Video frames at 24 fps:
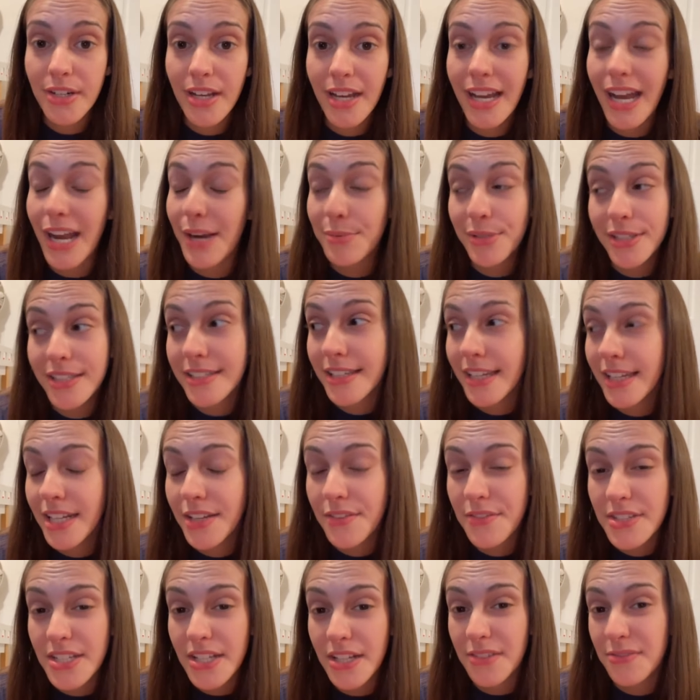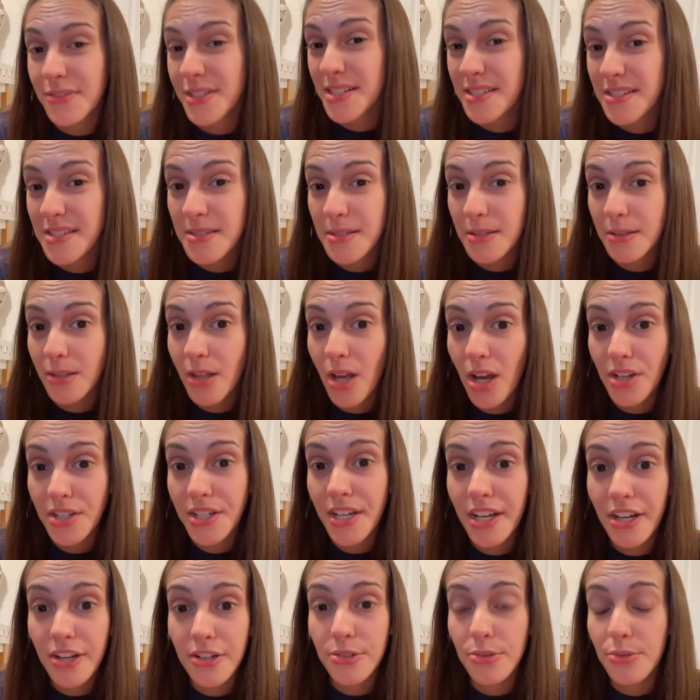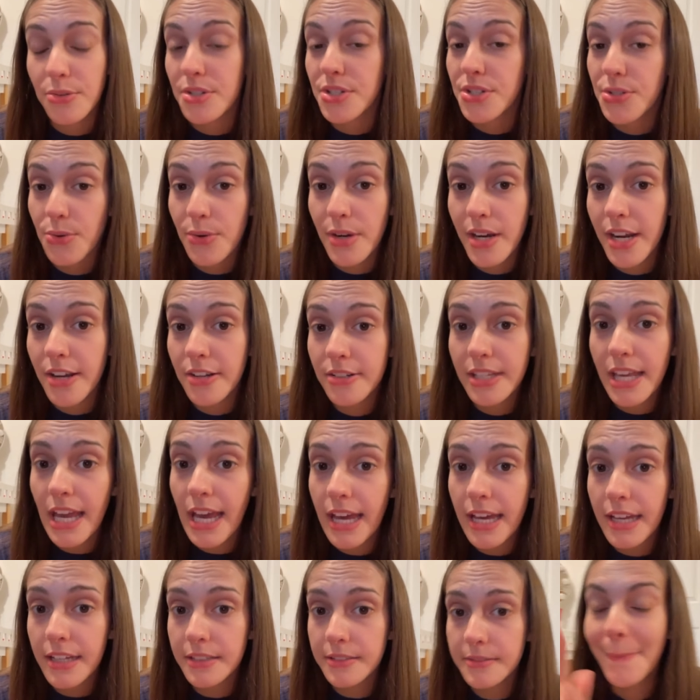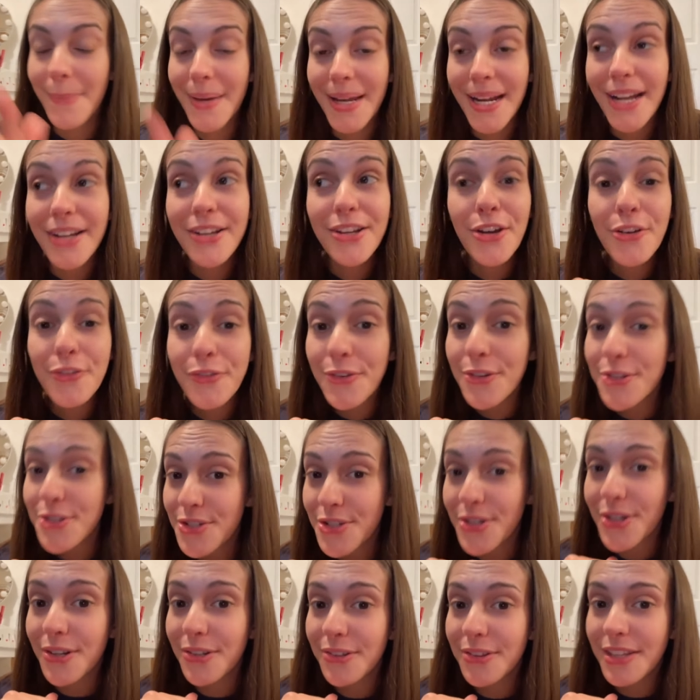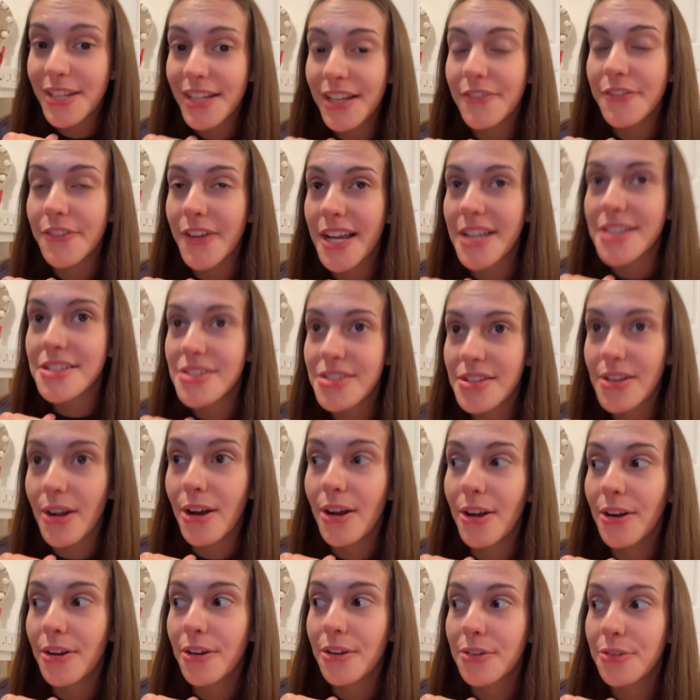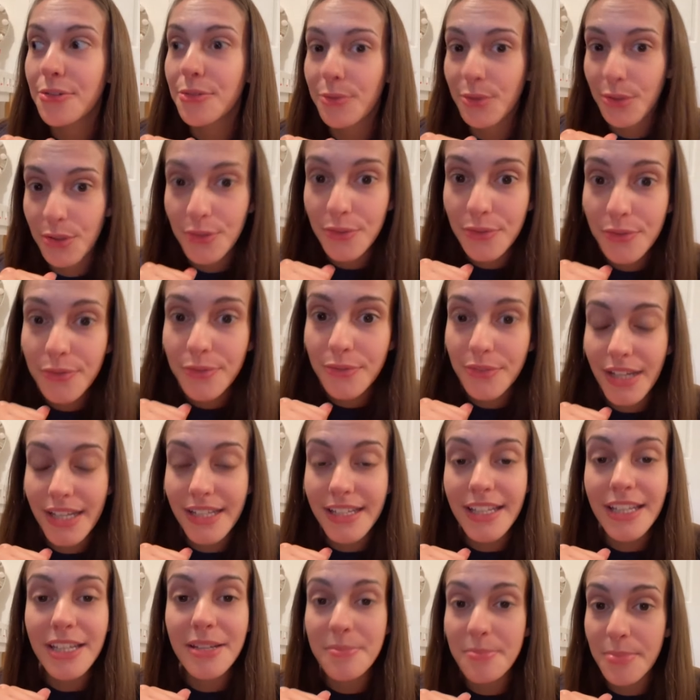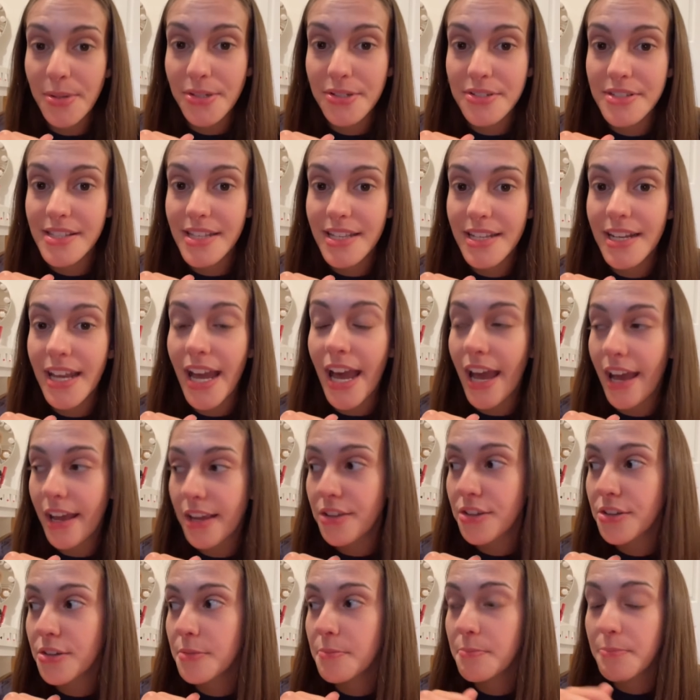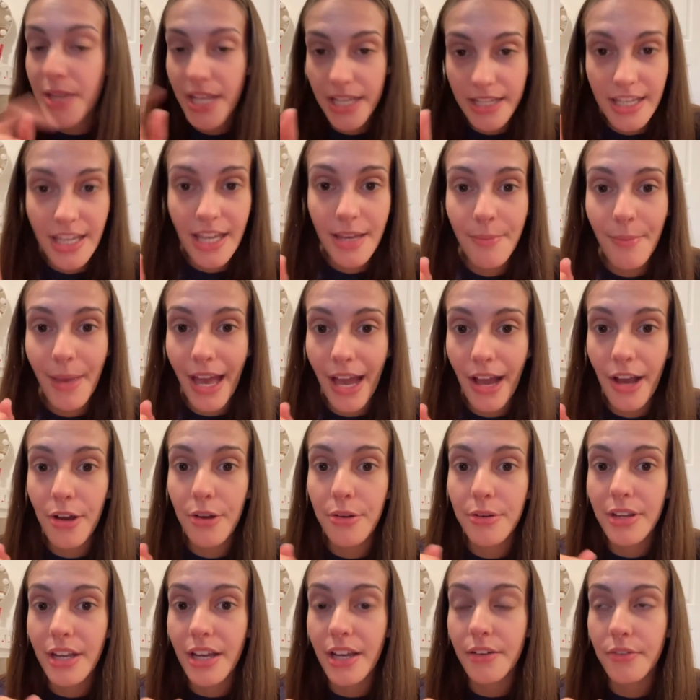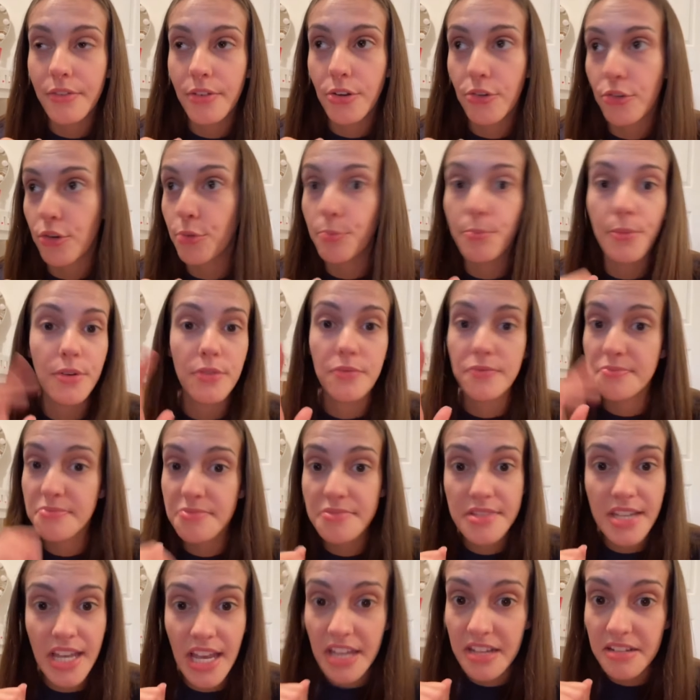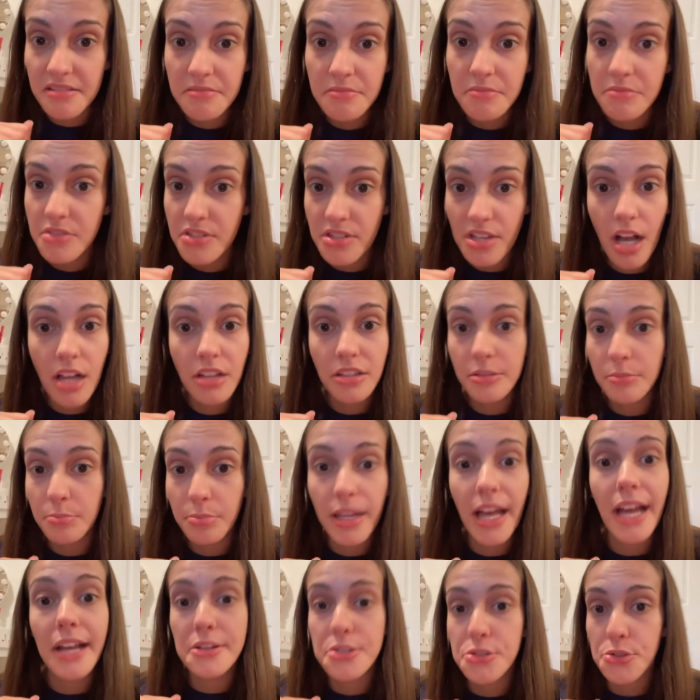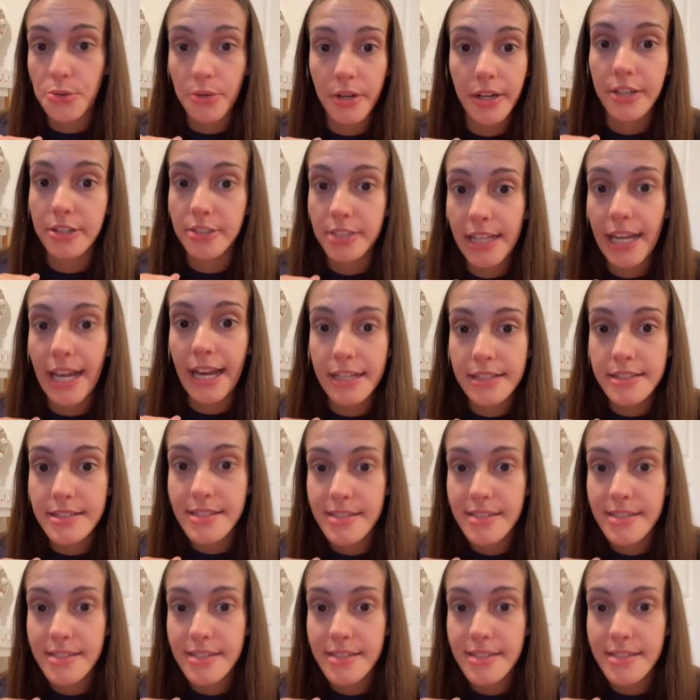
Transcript: I really can't even tell if this is a long-haired or a short-haired cat. But I know for sure that if I saw Roof like in person, I could pick him out of a group of 10 solid black short-haired cats.